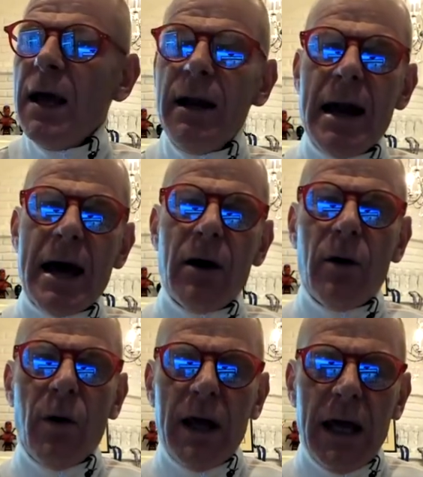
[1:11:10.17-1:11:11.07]

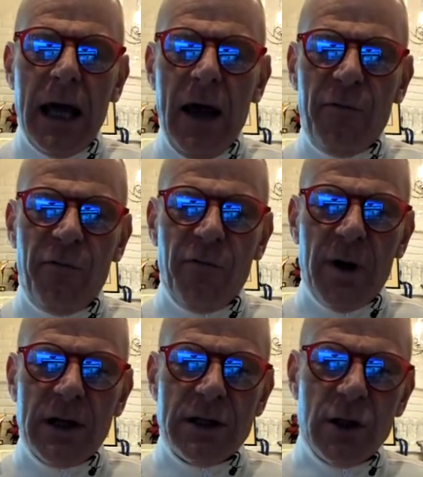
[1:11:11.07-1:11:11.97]
Now, if
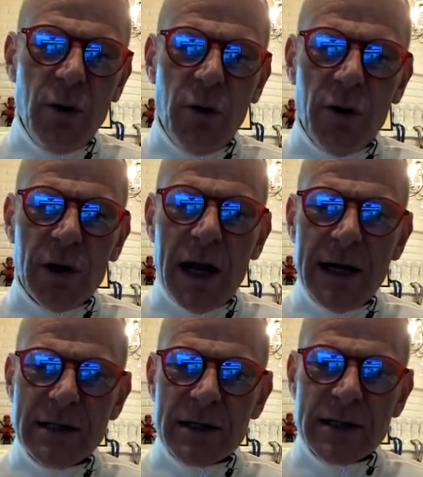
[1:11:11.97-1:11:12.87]
two horn
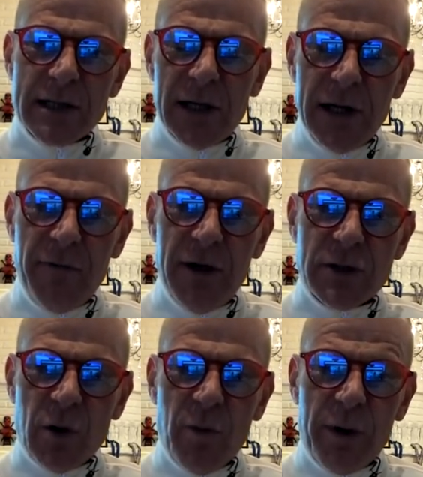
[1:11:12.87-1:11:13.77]
lines are still individual,